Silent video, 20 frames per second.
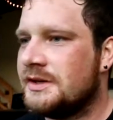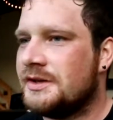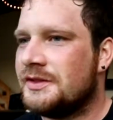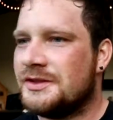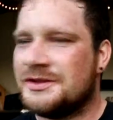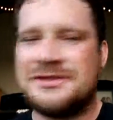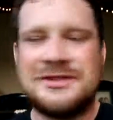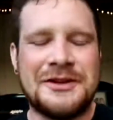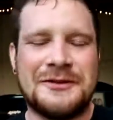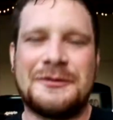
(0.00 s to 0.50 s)

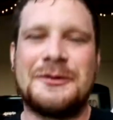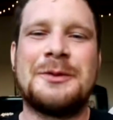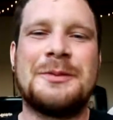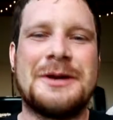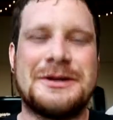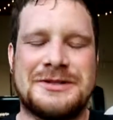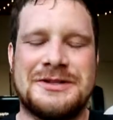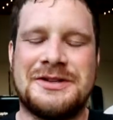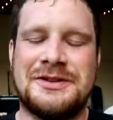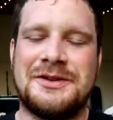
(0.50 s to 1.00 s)
the stuff we're
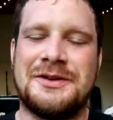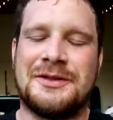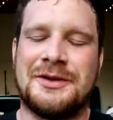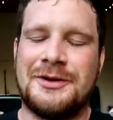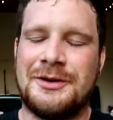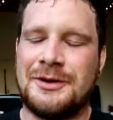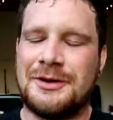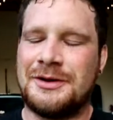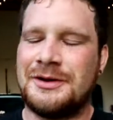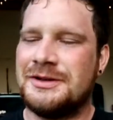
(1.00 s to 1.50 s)
about to do to the
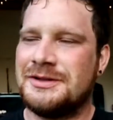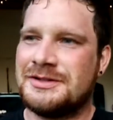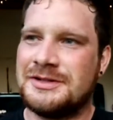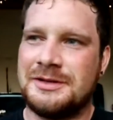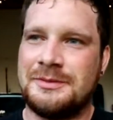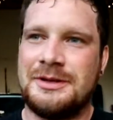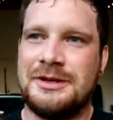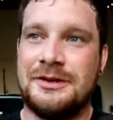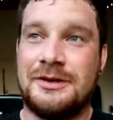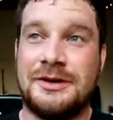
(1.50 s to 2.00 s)
car is
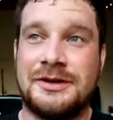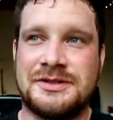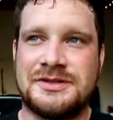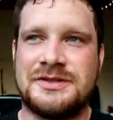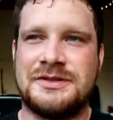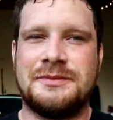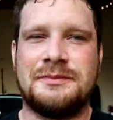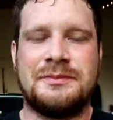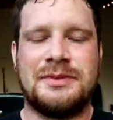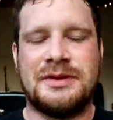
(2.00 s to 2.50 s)
going to be
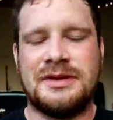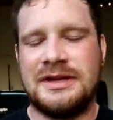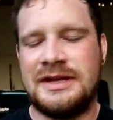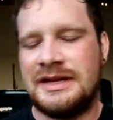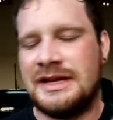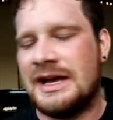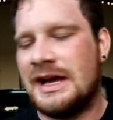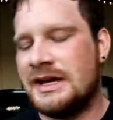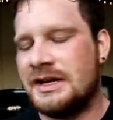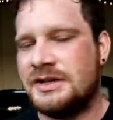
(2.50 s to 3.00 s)
awesome, but
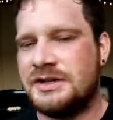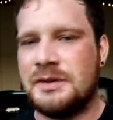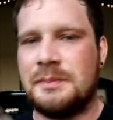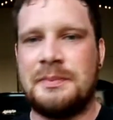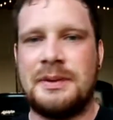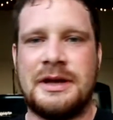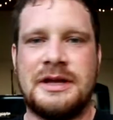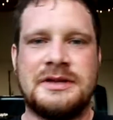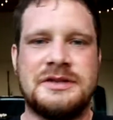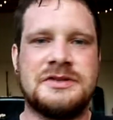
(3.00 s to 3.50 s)
it kind of
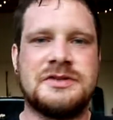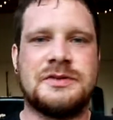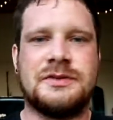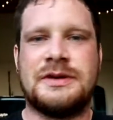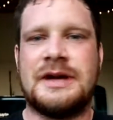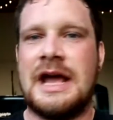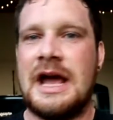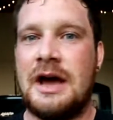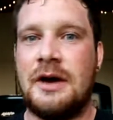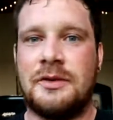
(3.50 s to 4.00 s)
depends
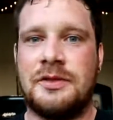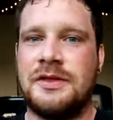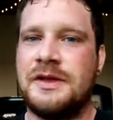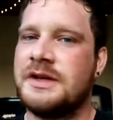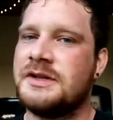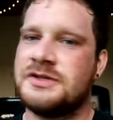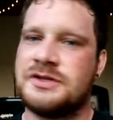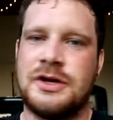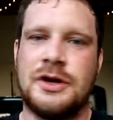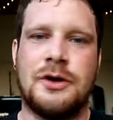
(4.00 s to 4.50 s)
on how
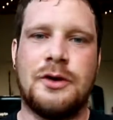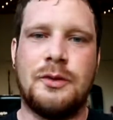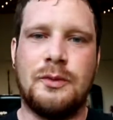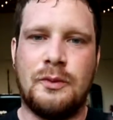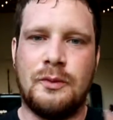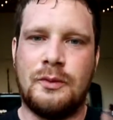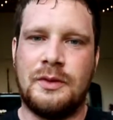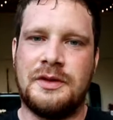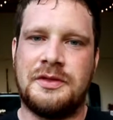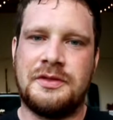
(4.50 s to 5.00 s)
things go
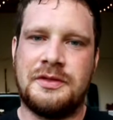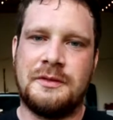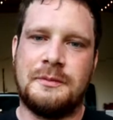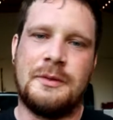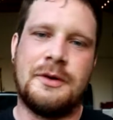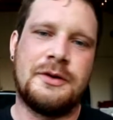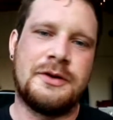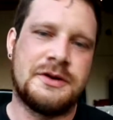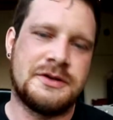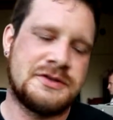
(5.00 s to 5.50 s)
with the
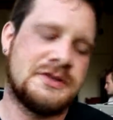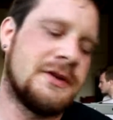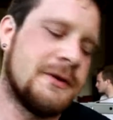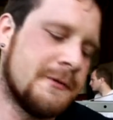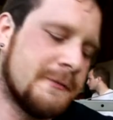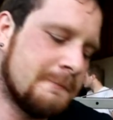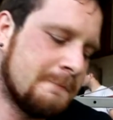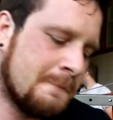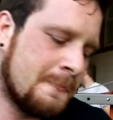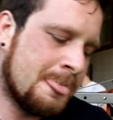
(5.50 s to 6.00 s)
motor. So
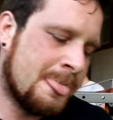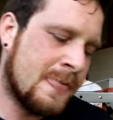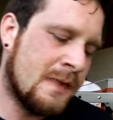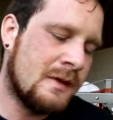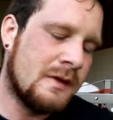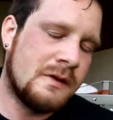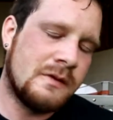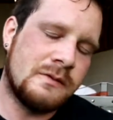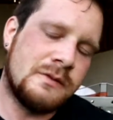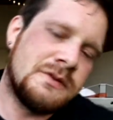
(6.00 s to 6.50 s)

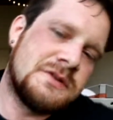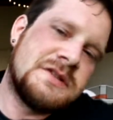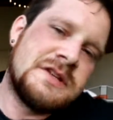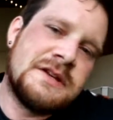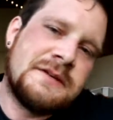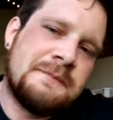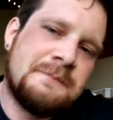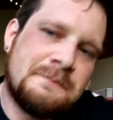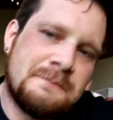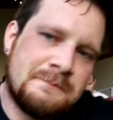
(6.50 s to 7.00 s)
we'll see.
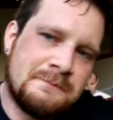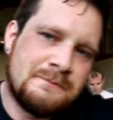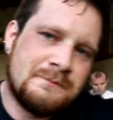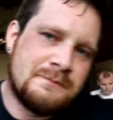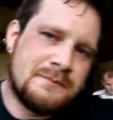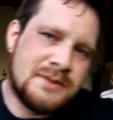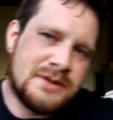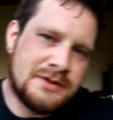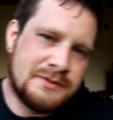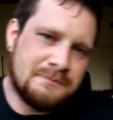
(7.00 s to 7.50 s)

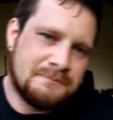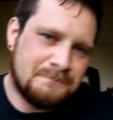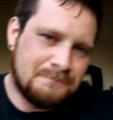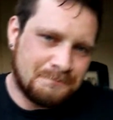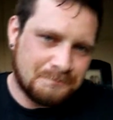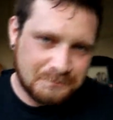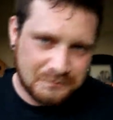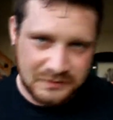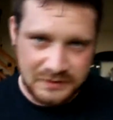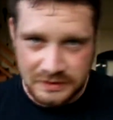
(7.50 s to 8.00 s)
But
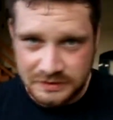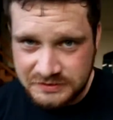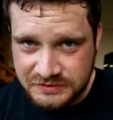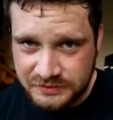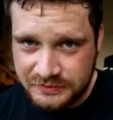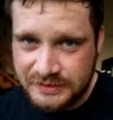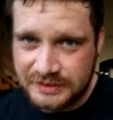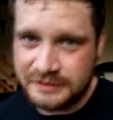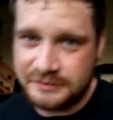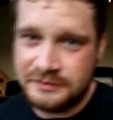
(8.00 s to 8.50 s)

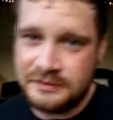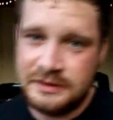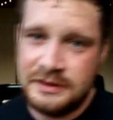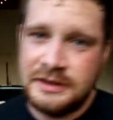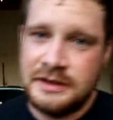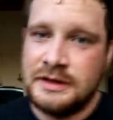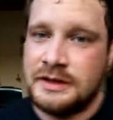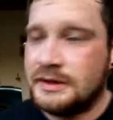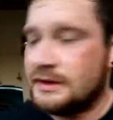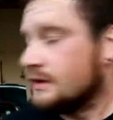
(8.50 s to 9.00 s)
until then,
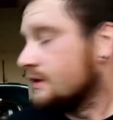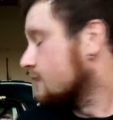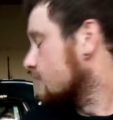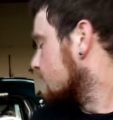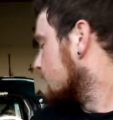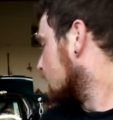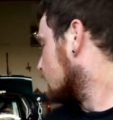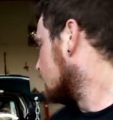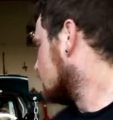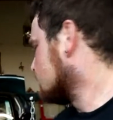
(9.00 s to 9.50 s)

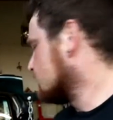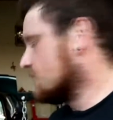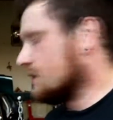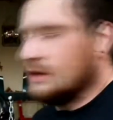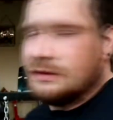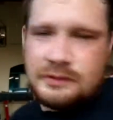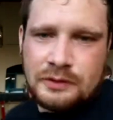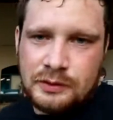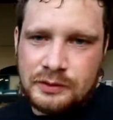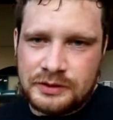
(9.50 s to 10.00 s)
we're just going
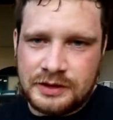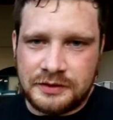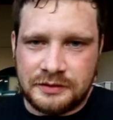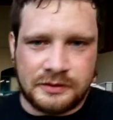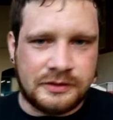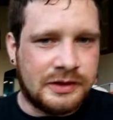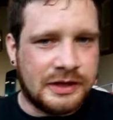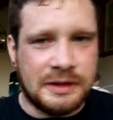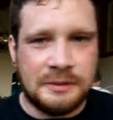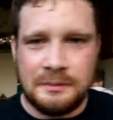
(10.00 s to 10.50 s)
to roll another
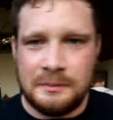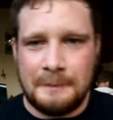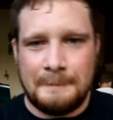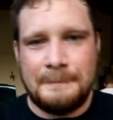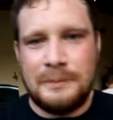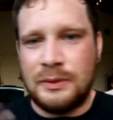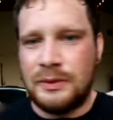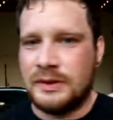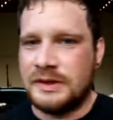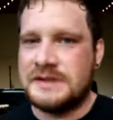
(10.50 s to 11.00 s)
clip,
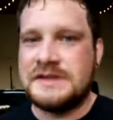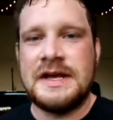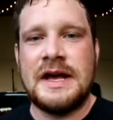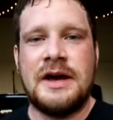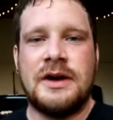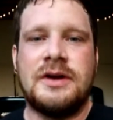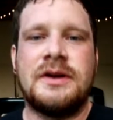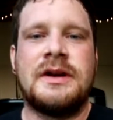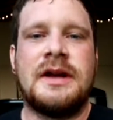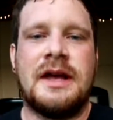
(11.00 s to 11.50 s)
pull this
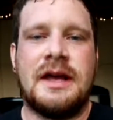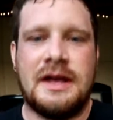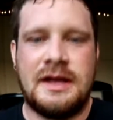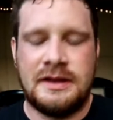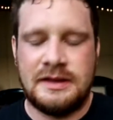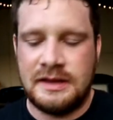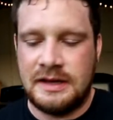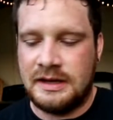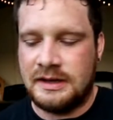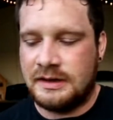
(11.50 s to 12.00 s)
out,
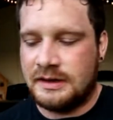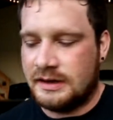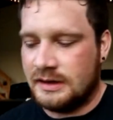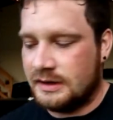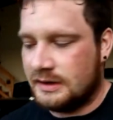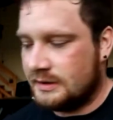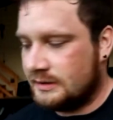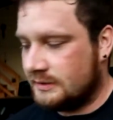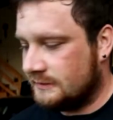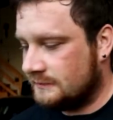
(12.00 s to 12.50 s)
and then
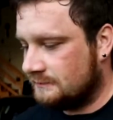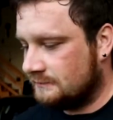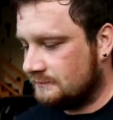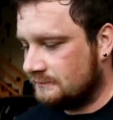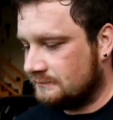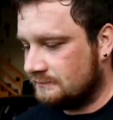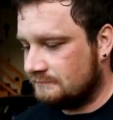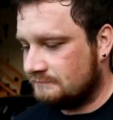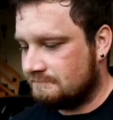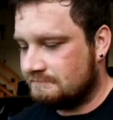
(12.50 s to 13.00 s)
I'll
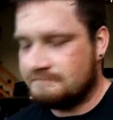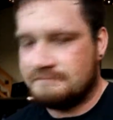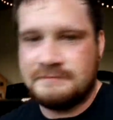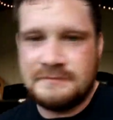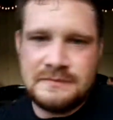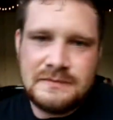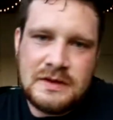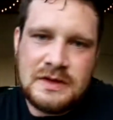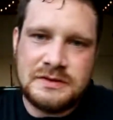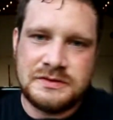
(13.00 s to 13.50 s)

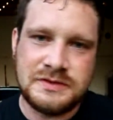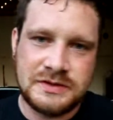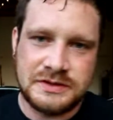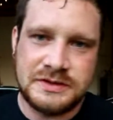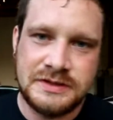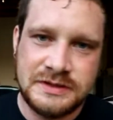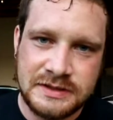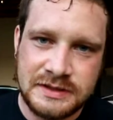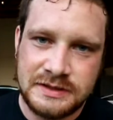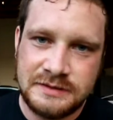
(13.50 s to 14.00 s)
talk
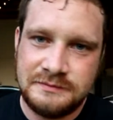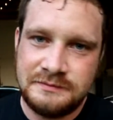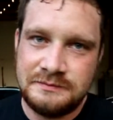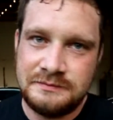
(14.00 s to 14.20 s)
to you then.